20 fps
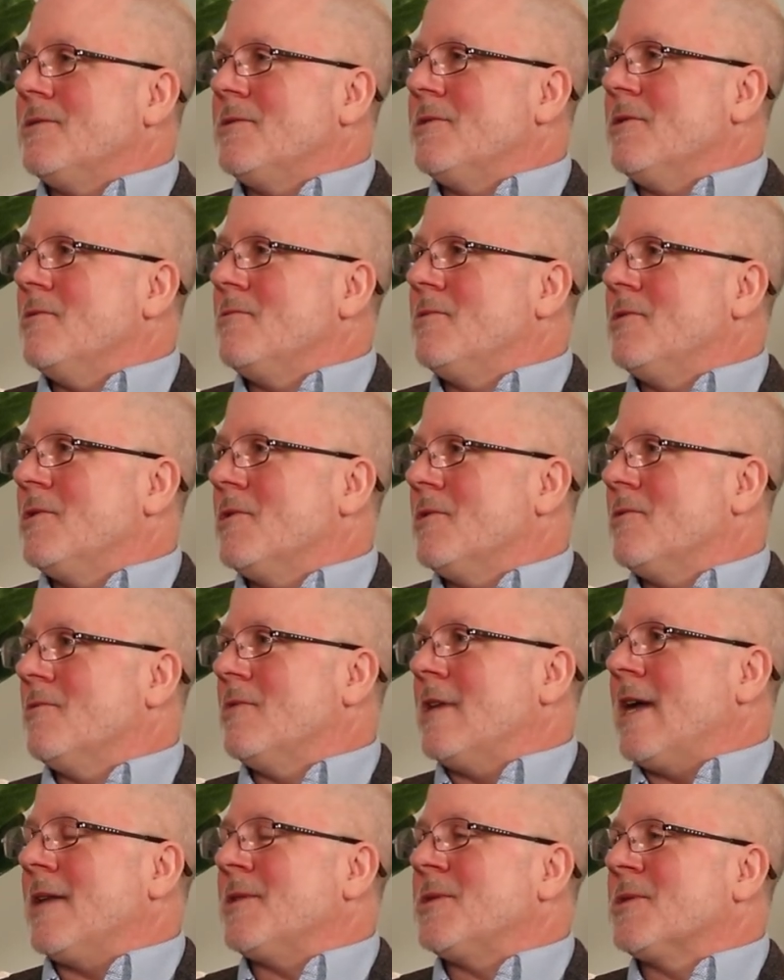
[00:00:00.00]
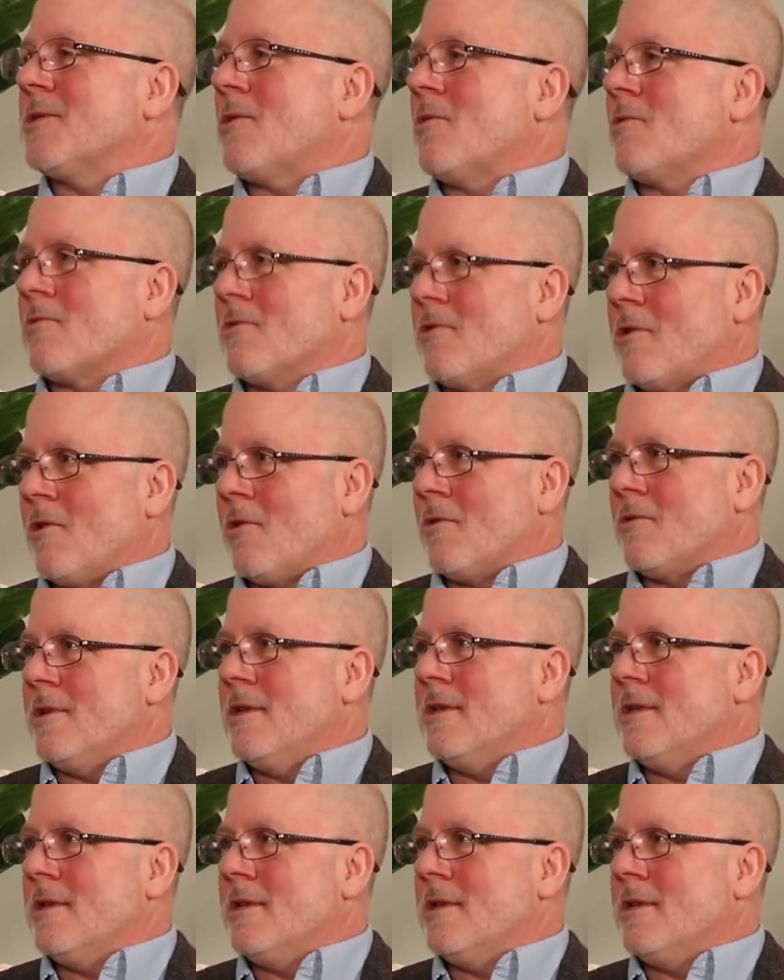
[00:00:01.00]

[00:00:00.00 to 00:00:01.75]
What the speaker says: due to that solar load.